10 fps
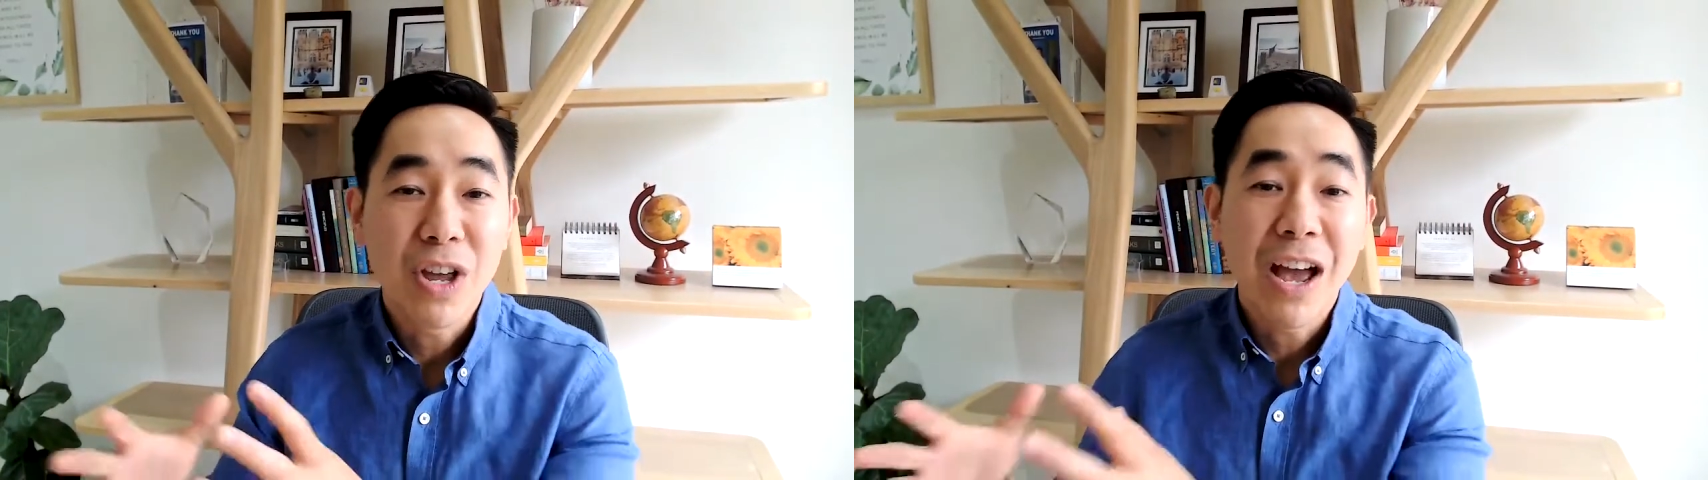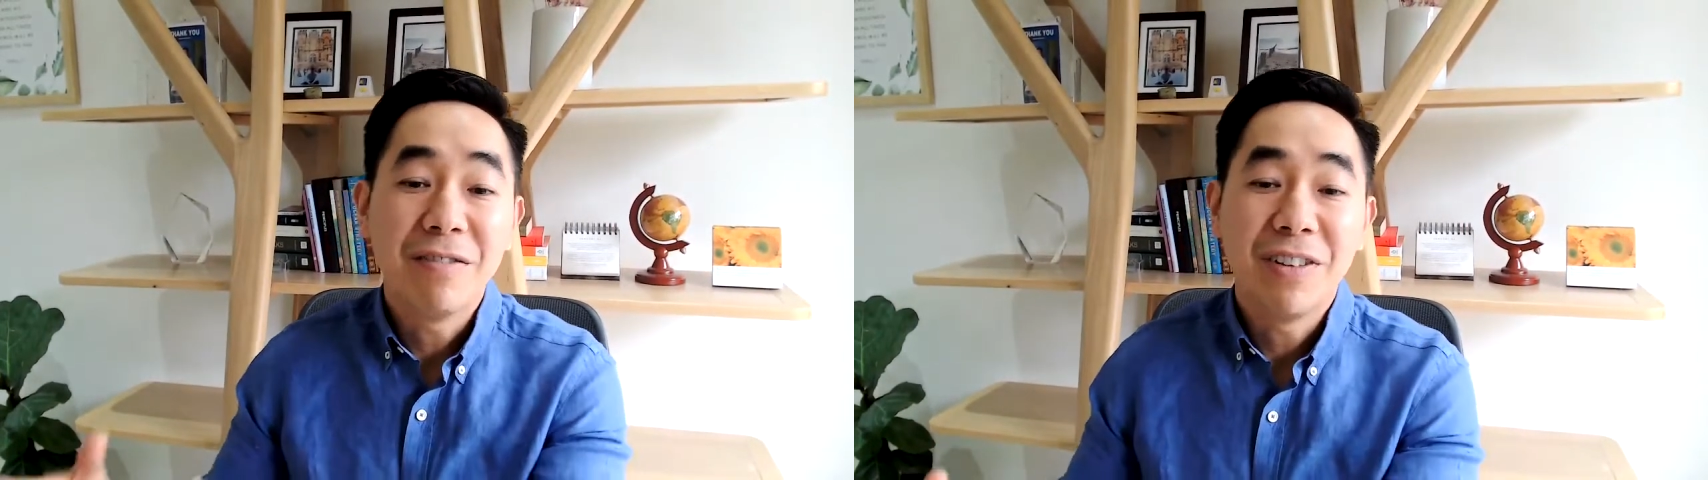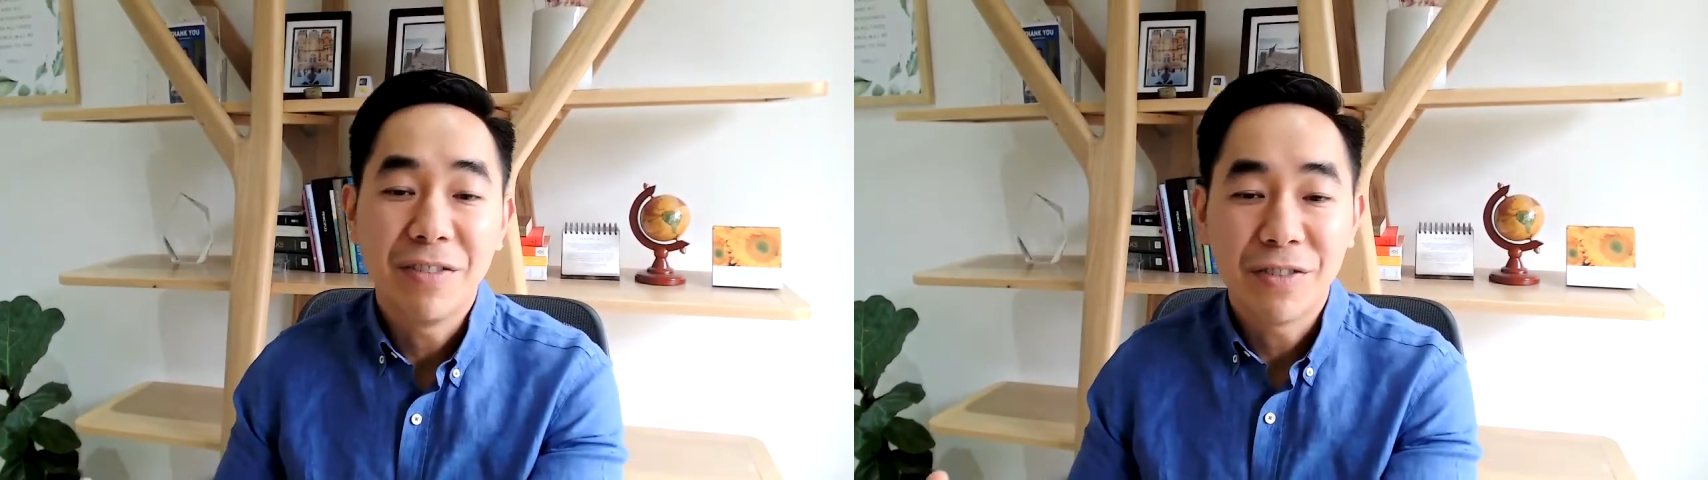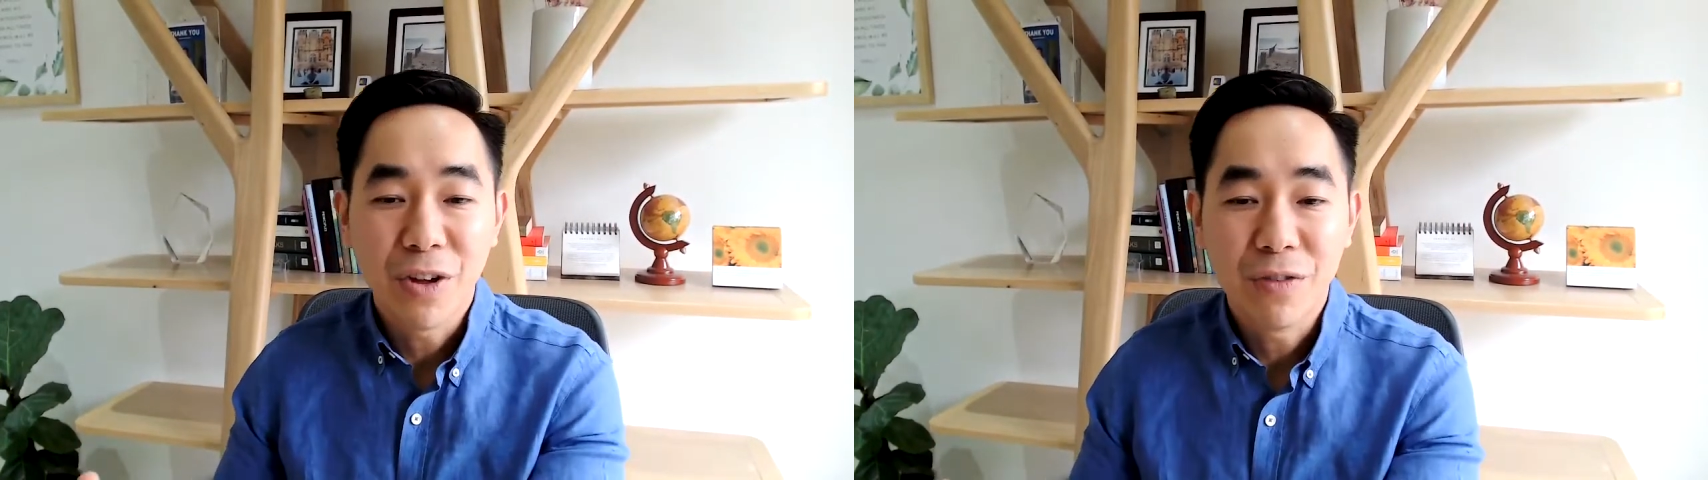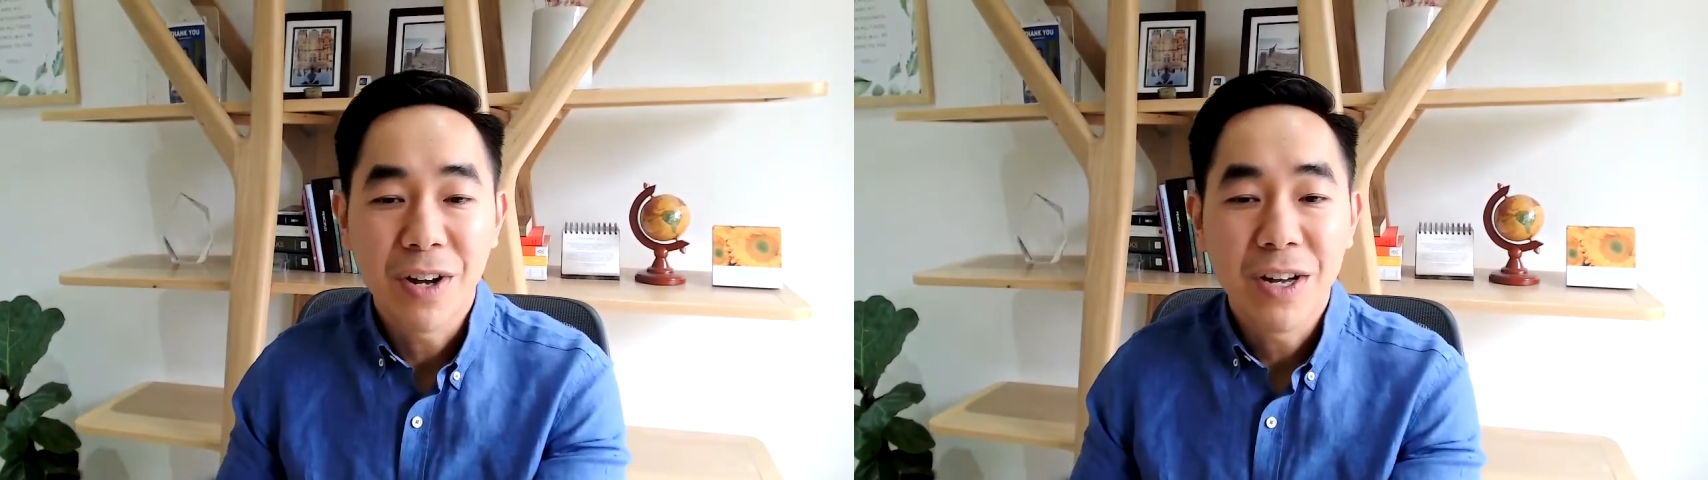you have left
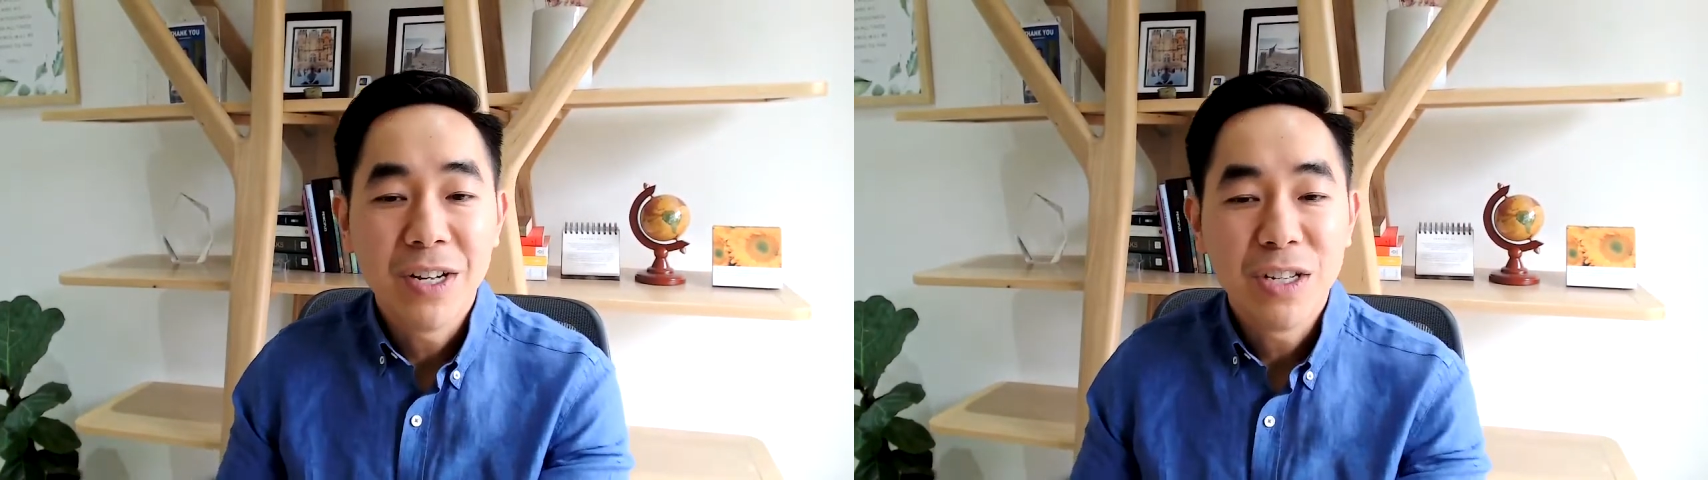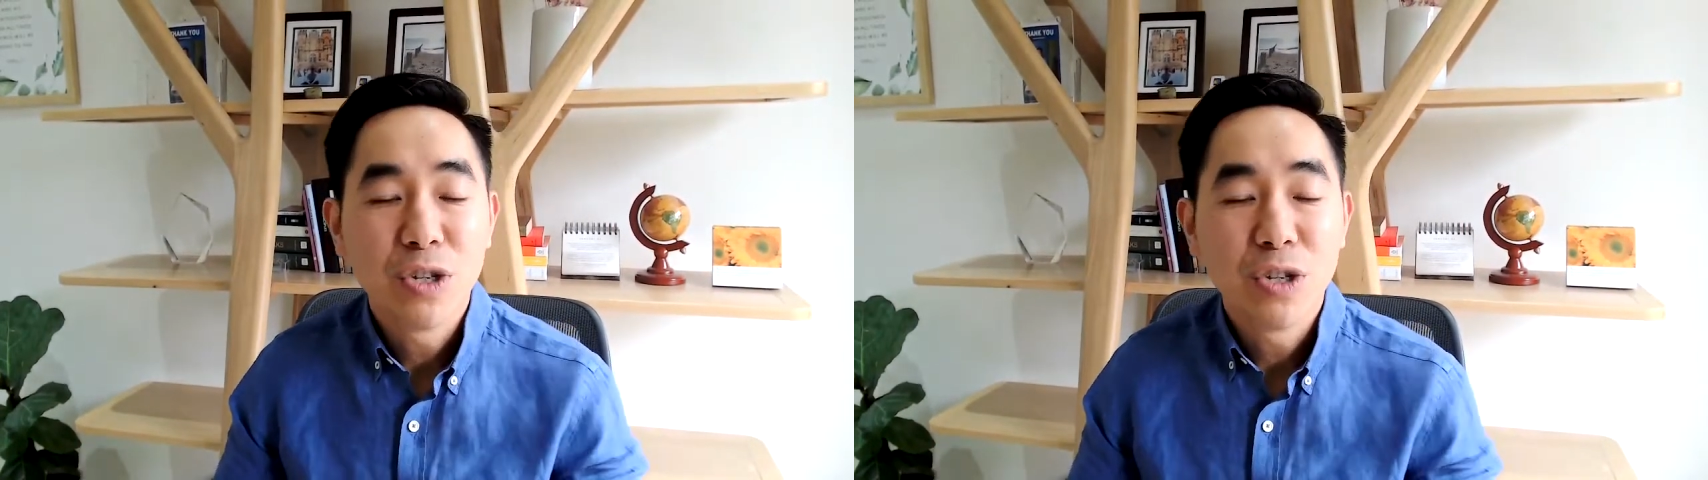over.